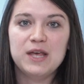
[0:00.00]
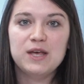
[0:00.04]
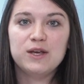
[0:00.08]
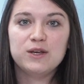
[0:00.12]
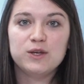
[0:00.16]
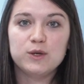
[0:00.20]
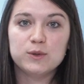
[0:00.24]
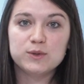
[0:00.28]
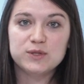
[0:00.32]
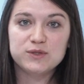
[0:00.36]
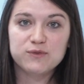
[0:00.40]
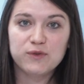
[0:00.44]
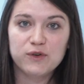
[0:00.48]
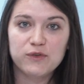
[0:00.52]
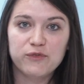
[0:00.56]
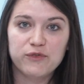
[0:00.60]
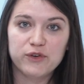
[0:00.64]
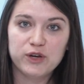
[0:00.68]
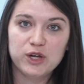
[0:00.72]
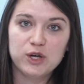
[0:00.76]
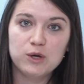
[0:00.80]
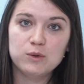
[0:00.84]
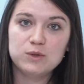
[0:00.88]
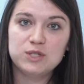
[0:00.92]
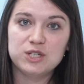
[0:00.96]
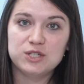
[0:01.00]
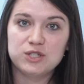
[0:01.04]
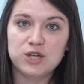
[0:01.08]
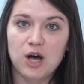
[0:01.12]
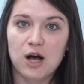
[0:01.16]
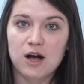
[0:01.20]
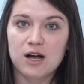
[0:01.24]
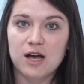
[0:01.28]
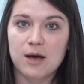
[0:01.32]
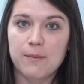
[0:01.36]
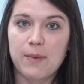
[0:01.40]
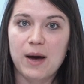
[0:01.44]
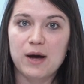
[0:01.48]
useful for you to
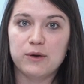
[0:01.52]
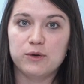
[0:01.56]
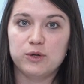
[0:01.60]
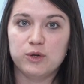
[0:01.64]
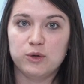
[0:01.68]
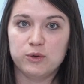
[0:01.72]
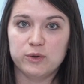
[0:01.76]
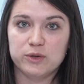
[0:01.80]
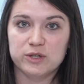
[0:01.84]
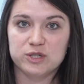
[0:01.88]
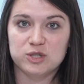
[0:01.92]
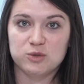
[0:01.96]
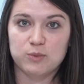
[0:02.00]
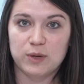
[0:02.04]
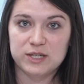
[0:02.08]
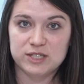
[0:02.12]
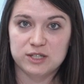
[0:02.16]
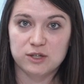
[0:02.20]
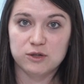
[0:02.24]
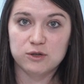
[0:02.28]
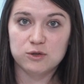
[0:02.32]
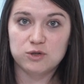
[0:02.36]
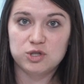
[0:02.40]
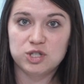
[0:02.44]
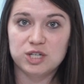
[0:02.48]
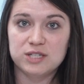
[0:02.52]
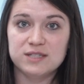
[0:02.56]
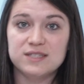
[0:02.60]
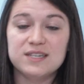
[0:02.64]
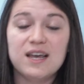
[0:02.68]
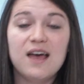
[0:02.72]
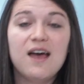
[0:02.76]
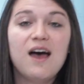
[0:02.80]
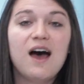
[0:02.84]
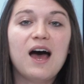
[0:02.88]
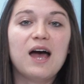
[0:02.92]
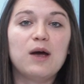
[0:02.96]
talk about New Year's resolutions.